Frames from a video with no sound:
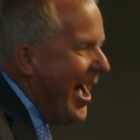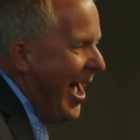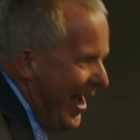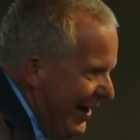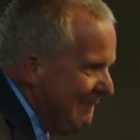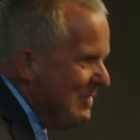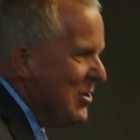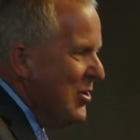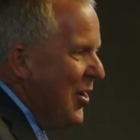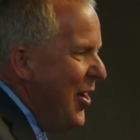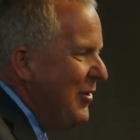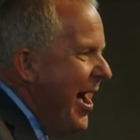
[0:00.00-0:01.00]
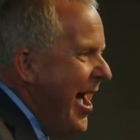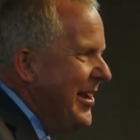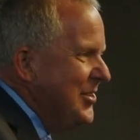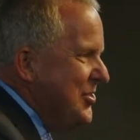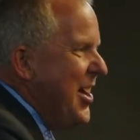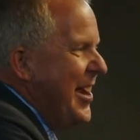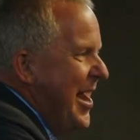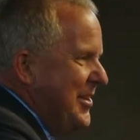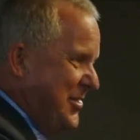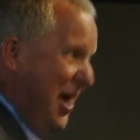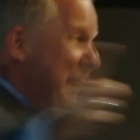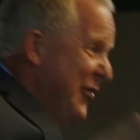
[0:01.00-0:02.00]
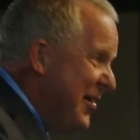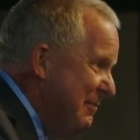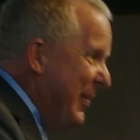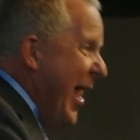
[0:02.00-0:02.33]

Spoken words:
A. All right, it's not a different